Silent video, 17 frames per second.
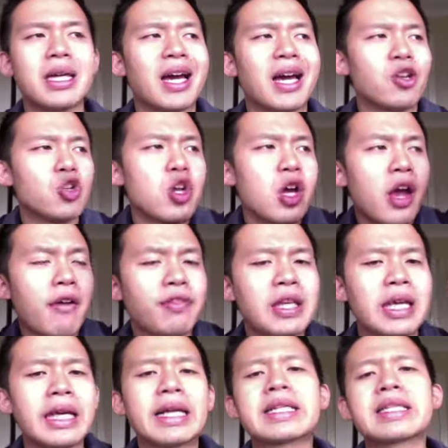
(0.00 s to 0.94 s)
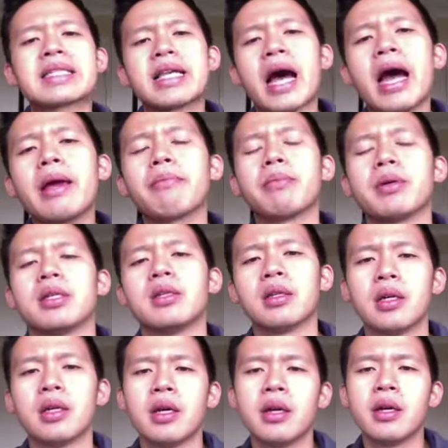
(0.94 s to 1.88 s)
I do not have the excitement
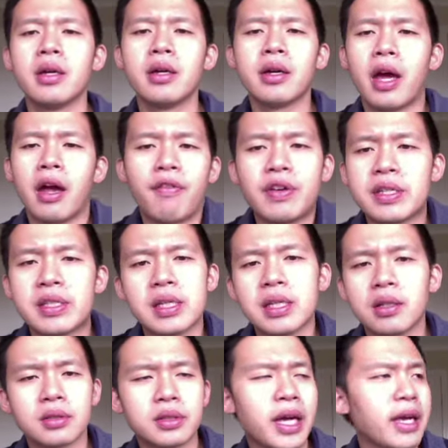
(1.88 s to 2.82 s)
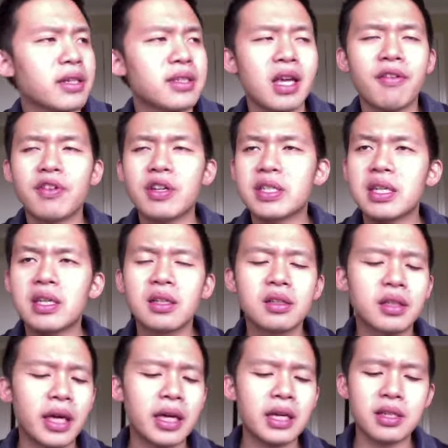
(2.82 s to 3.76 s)
every single day. It's every single
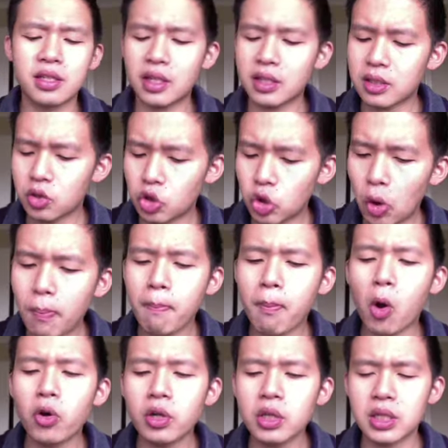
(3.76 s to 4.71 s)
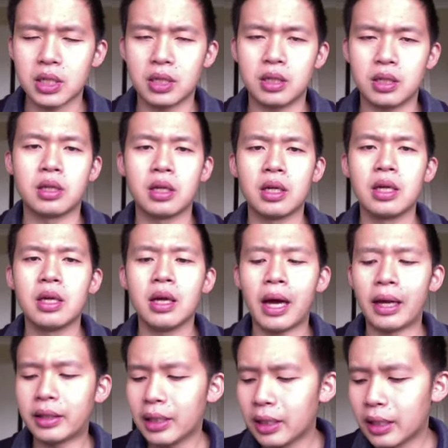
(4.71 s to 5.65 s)
day is just so monotone
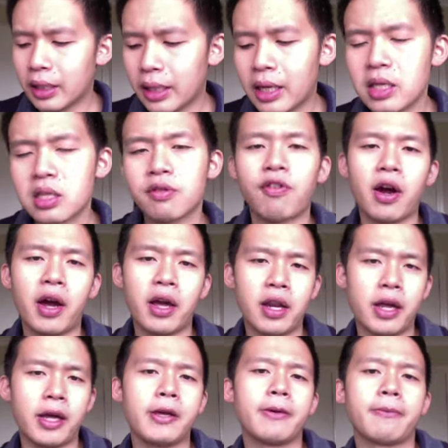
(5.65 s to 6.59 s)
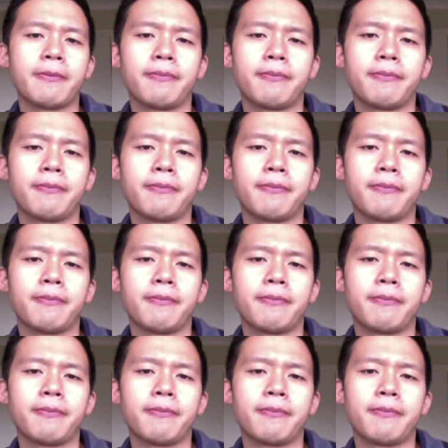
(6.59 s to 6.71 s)
until it hits Friday.